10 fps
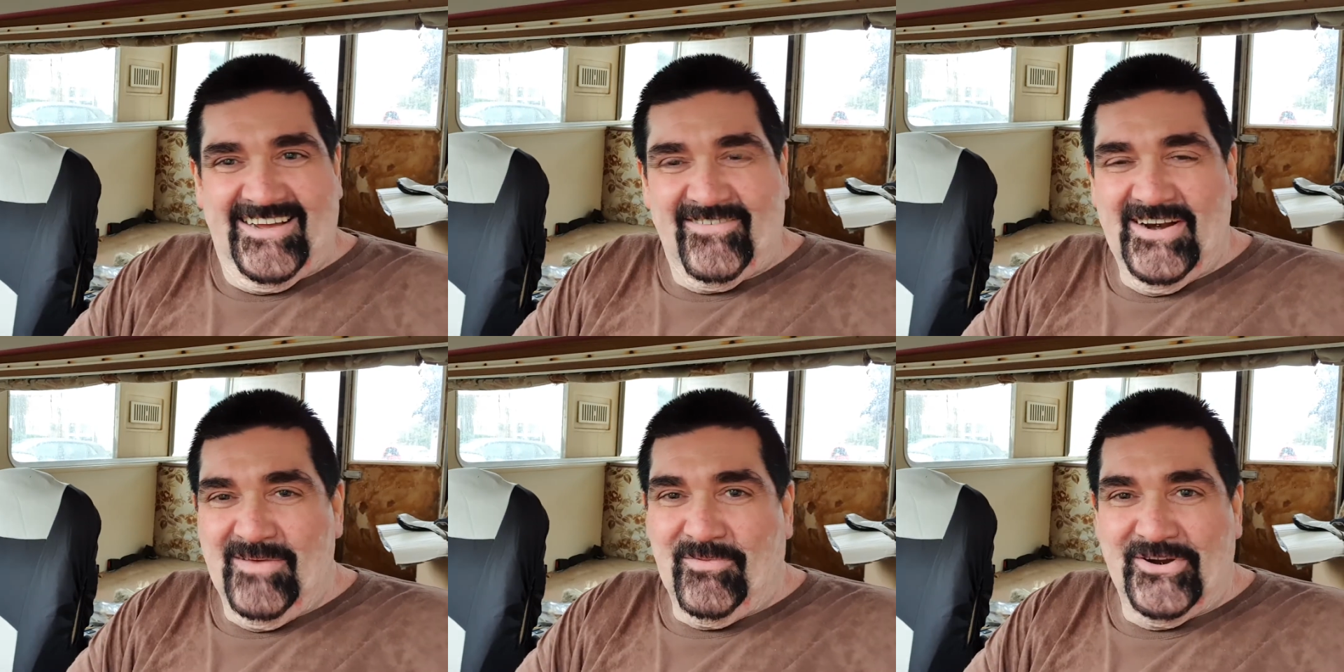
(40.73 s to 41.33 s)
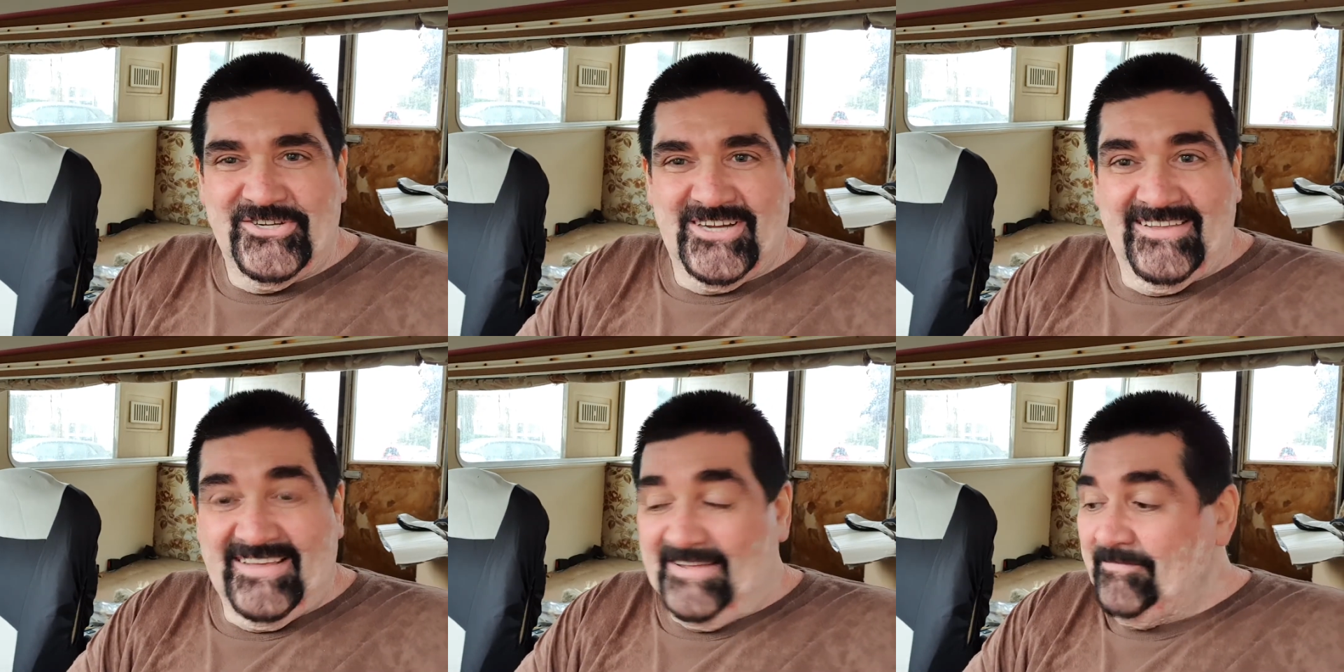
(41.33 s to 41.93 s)
I really appreciate
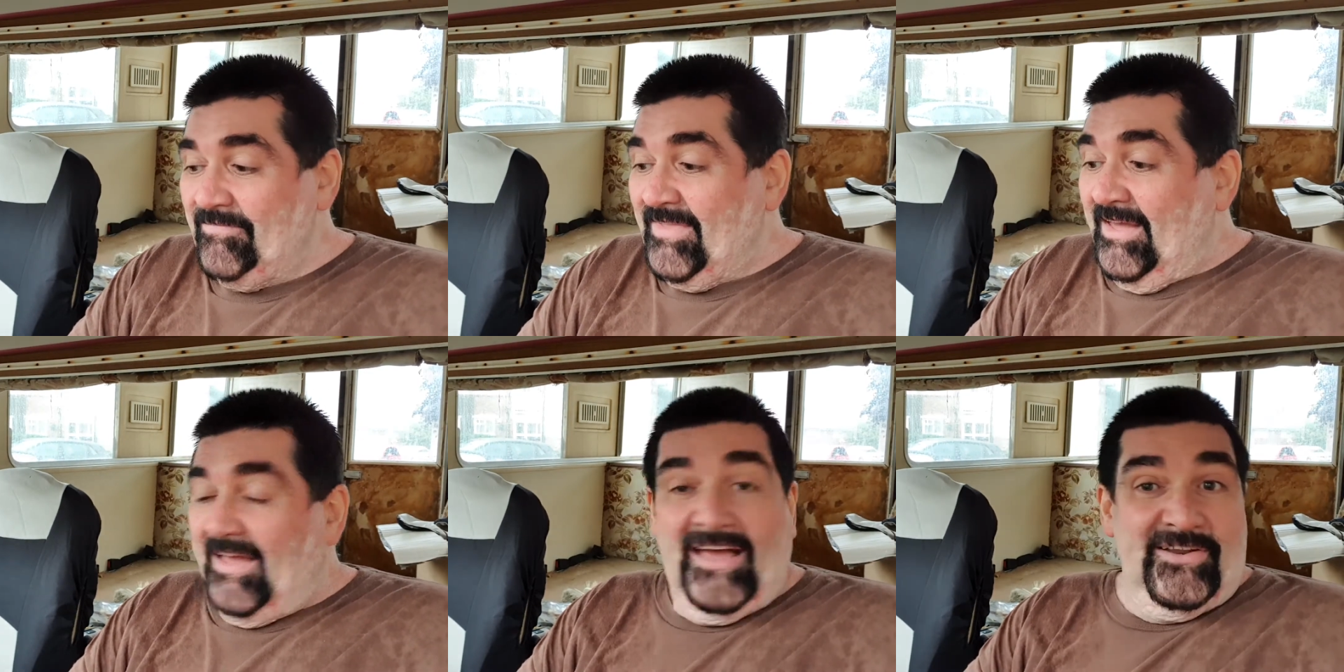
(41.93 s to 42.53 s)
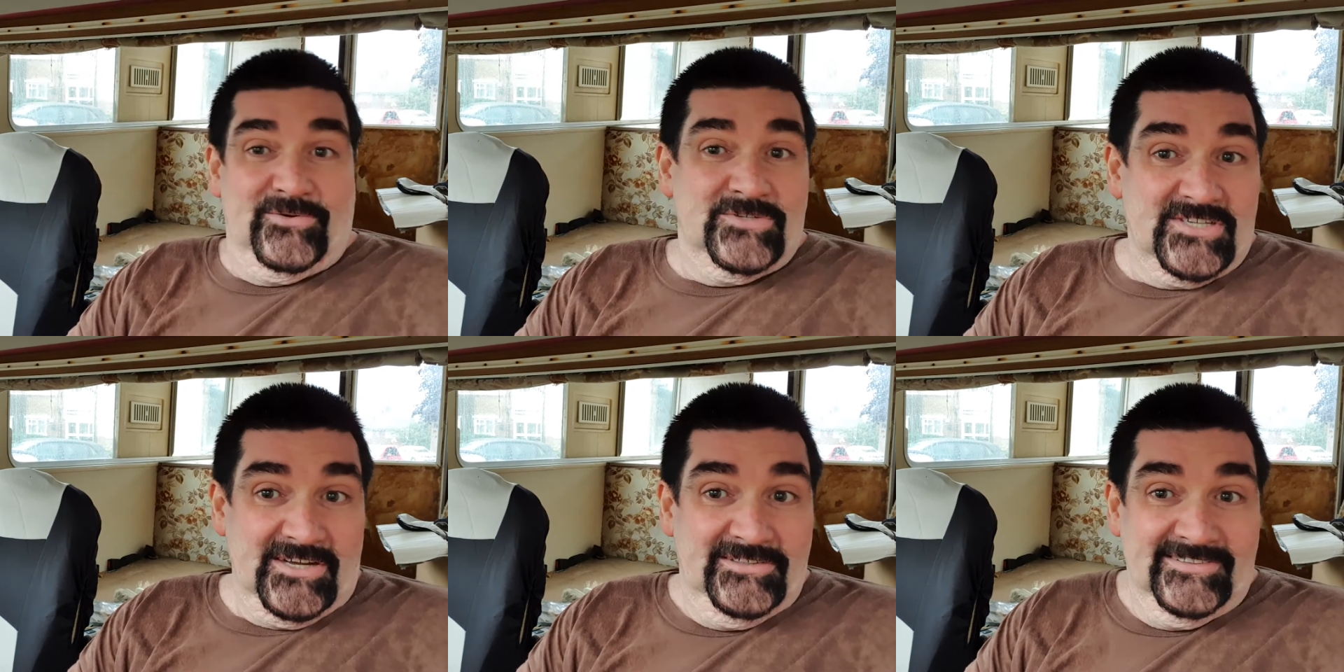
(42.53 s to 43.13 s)
that. And
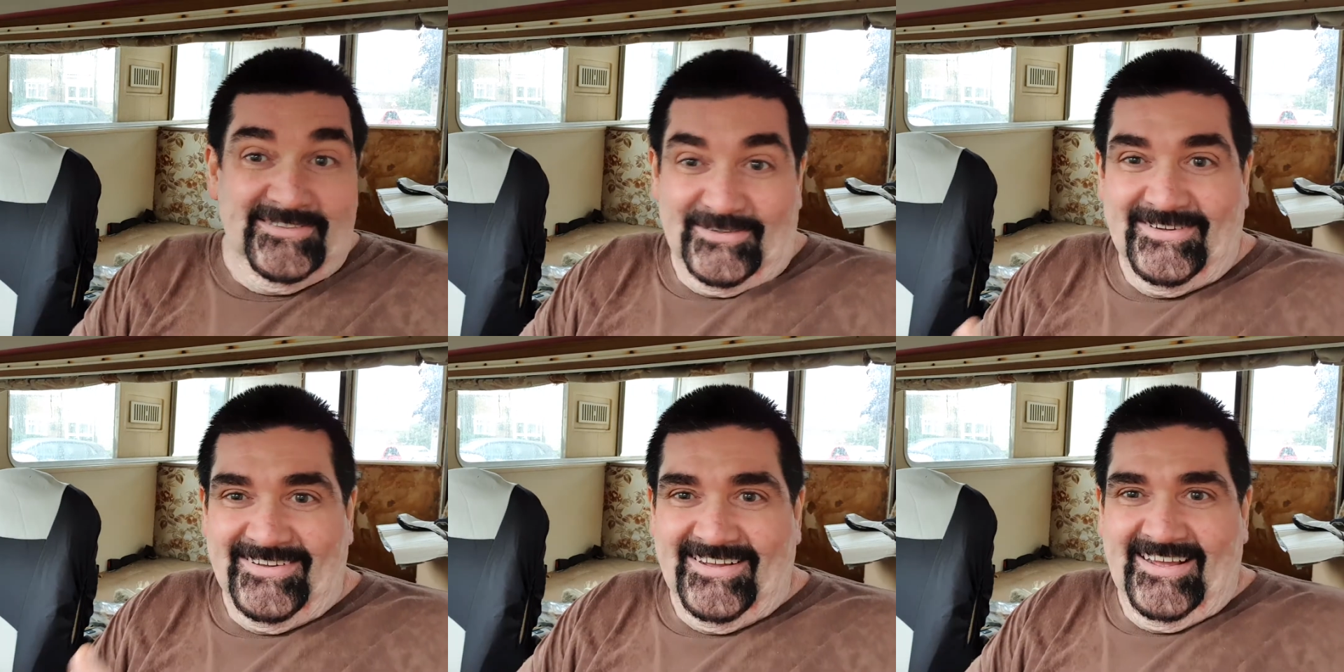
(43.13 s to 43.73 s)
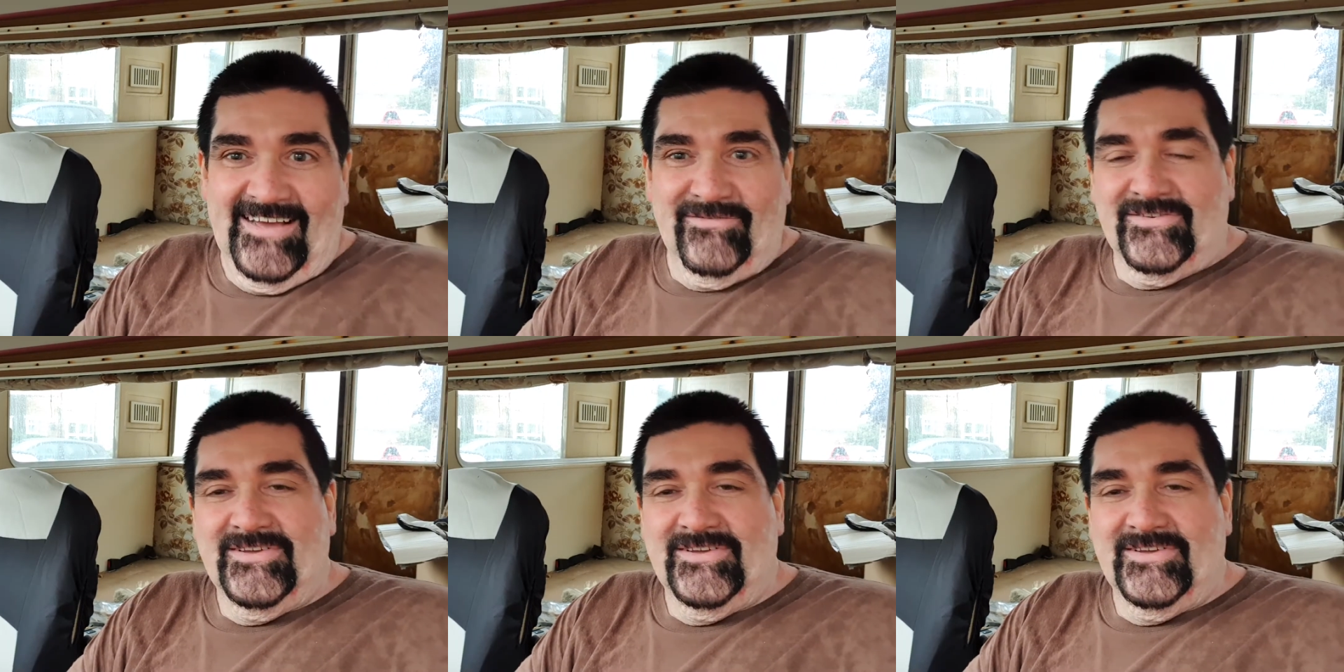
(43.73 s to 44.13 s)
also, I have